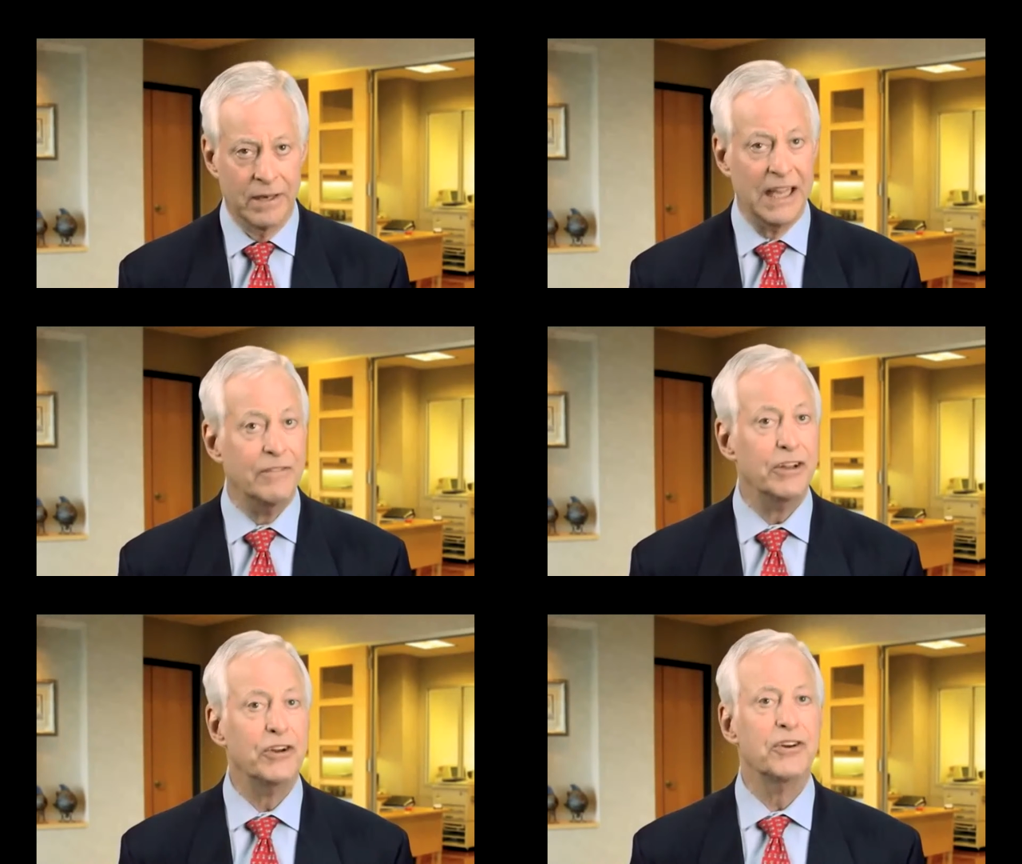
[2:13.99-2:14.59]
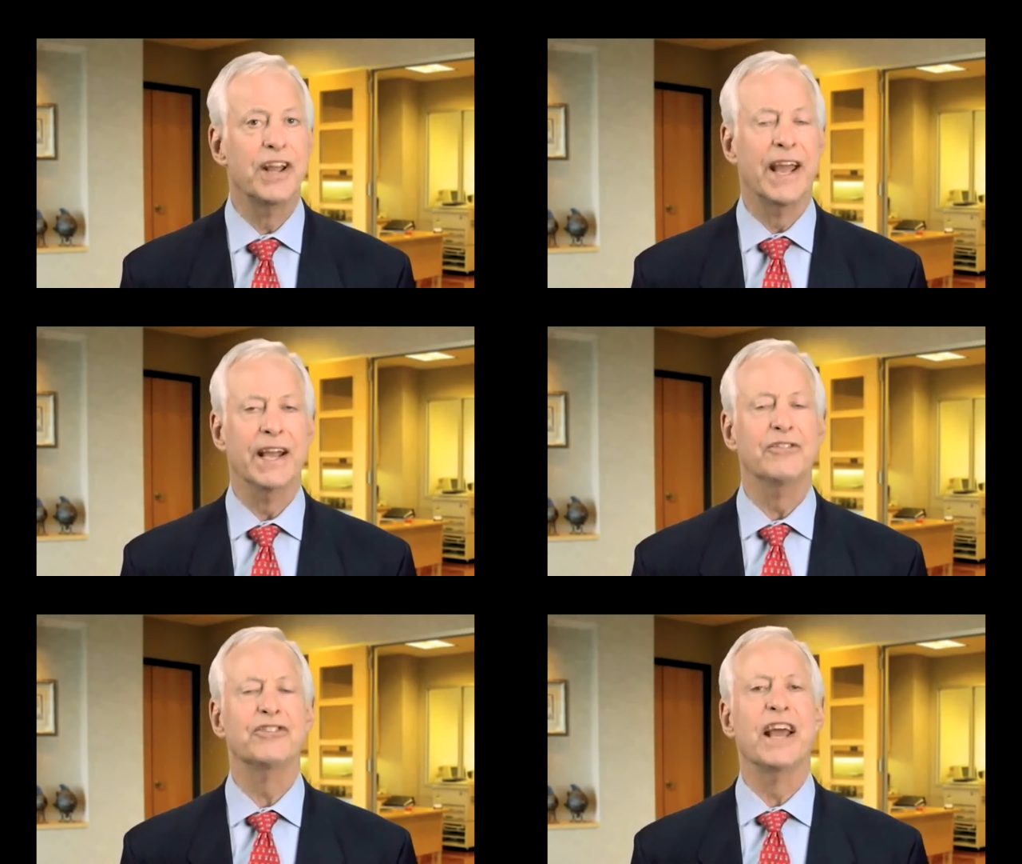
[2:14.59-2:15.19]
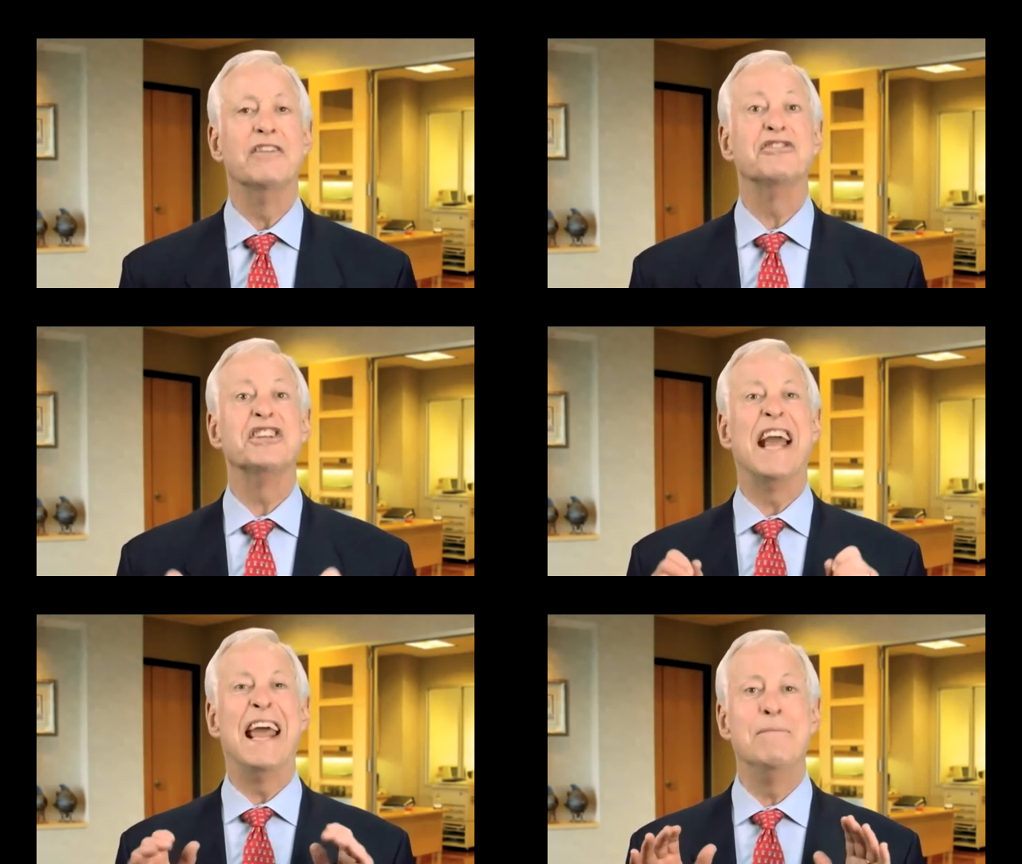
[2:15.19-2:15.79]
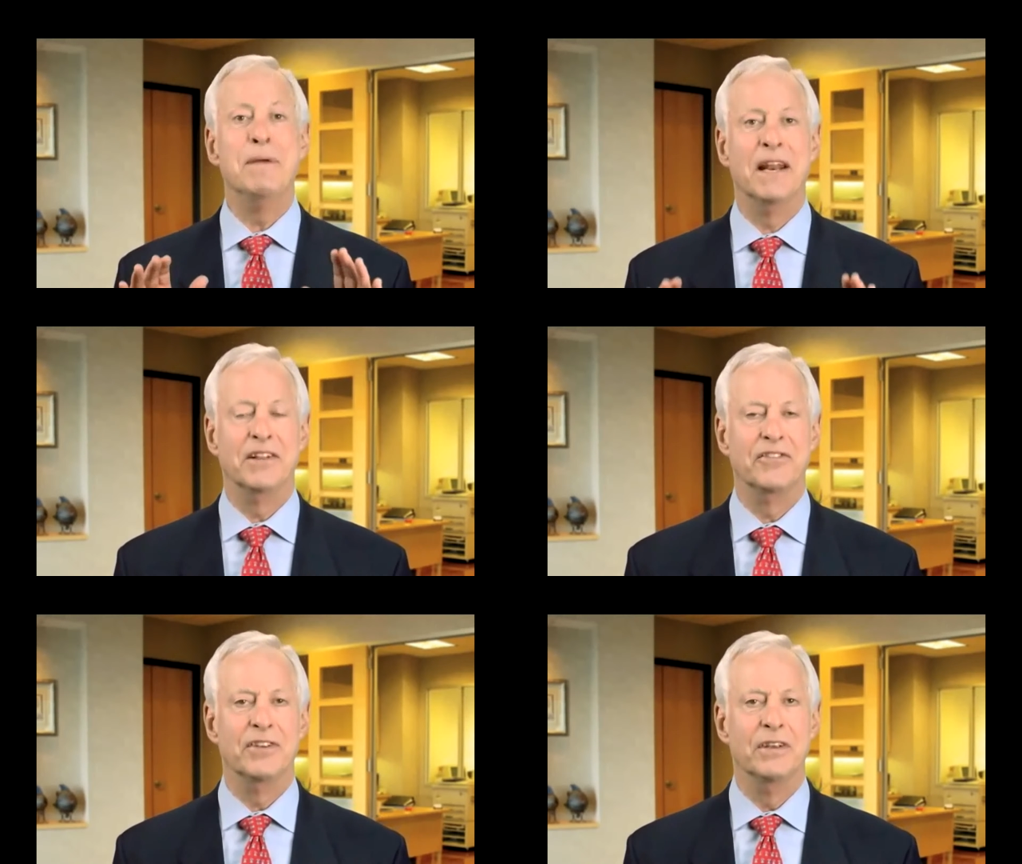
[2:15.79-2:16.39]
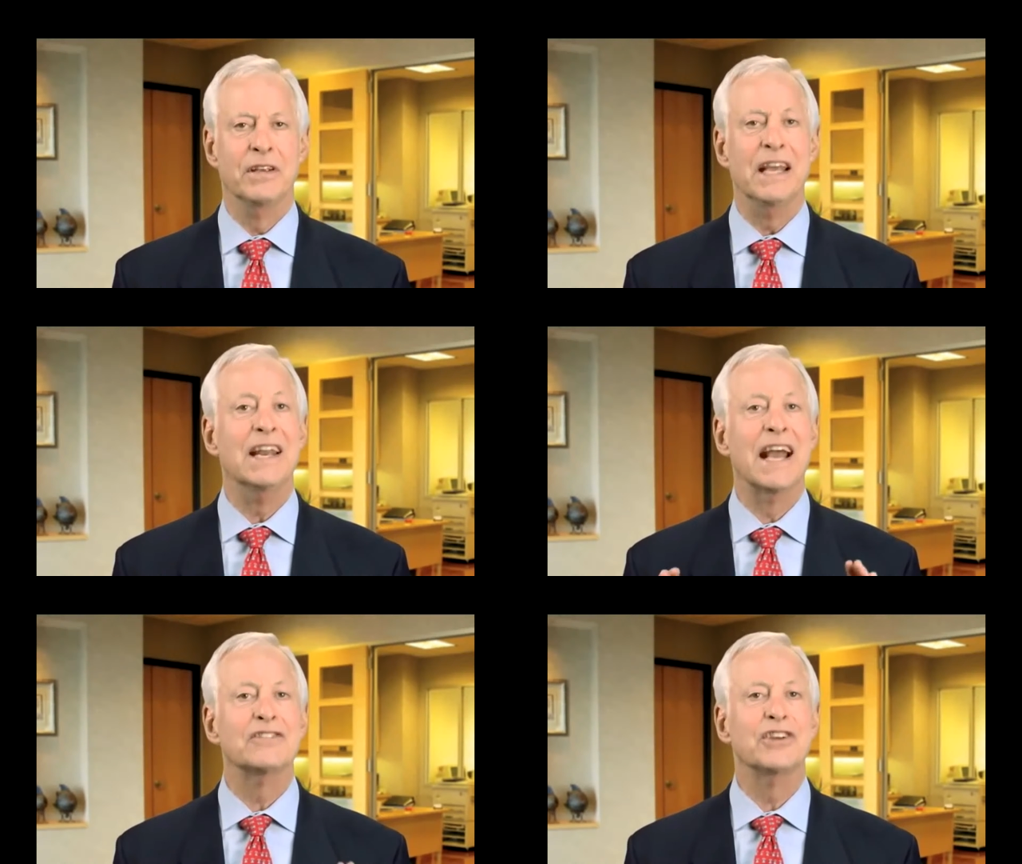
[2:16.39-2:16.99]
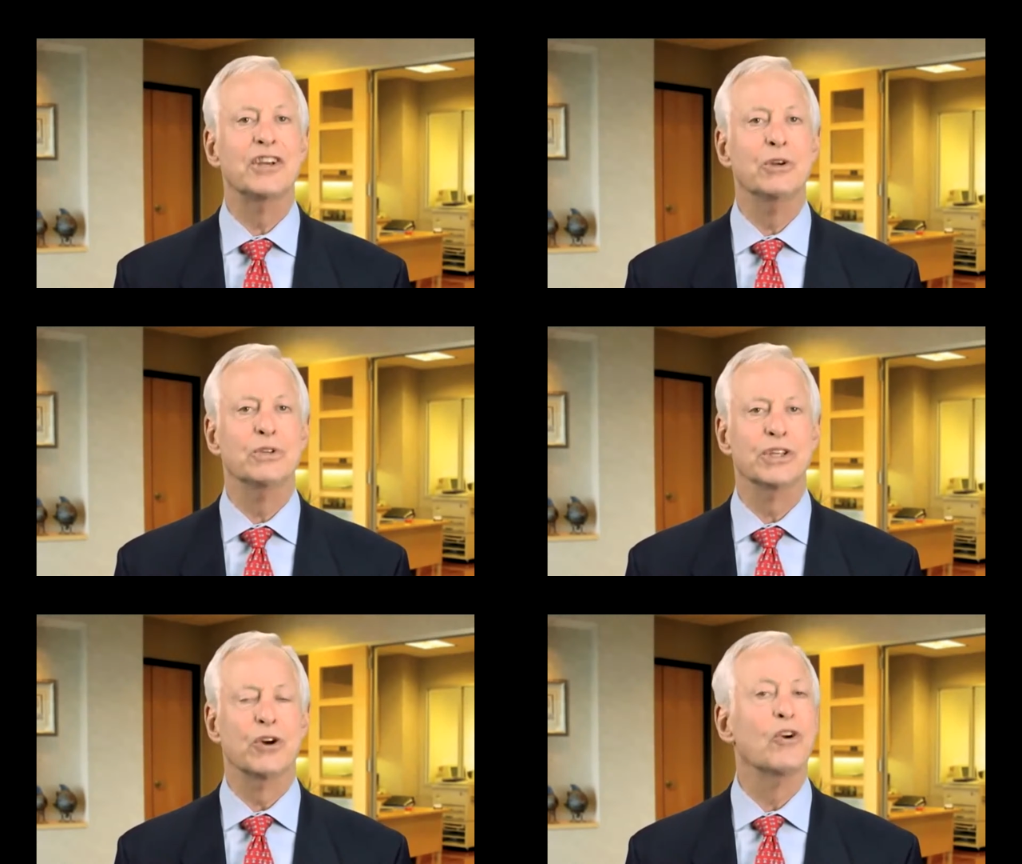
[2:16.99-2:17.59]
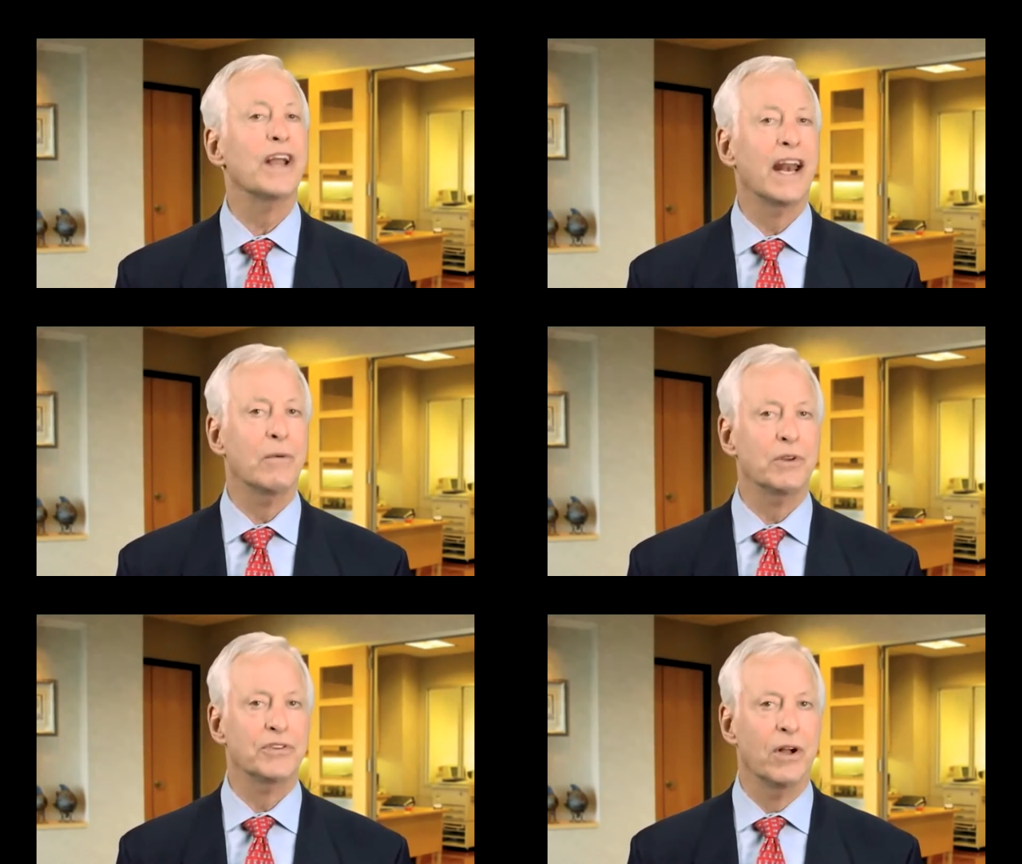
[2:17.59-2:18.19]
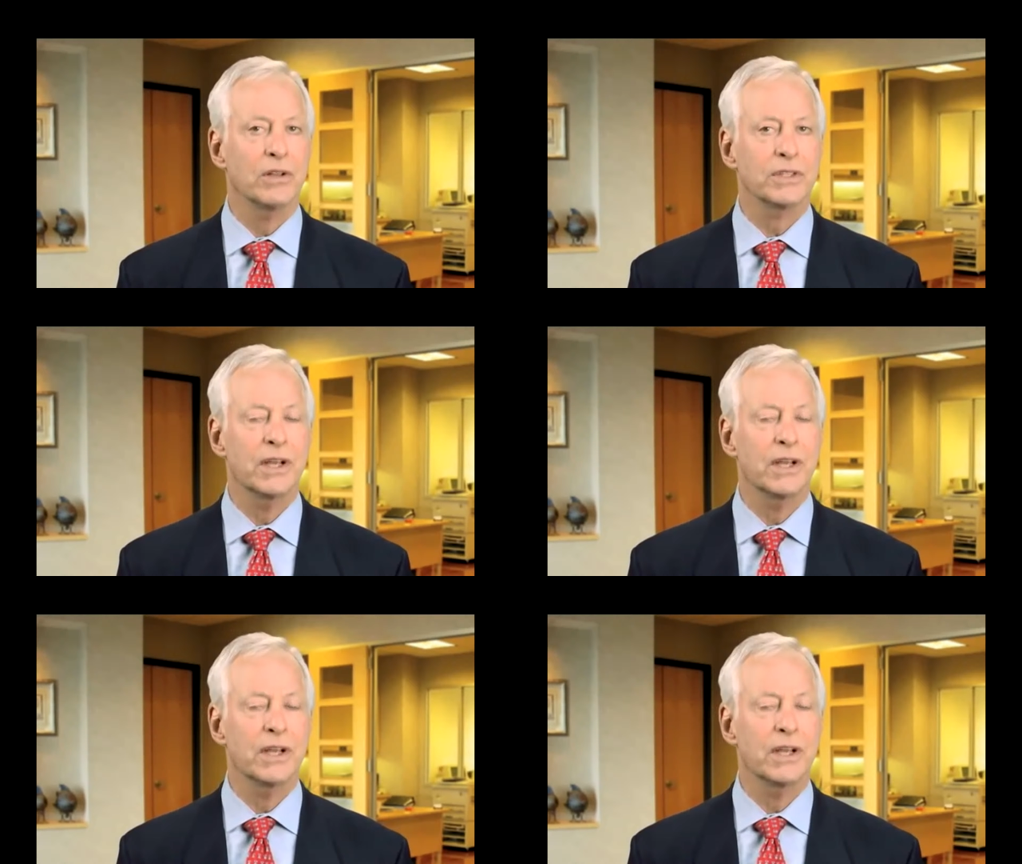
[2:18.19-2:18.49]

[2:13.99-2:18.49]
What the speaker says: even your day, saves 10 minutes in execution or getting results.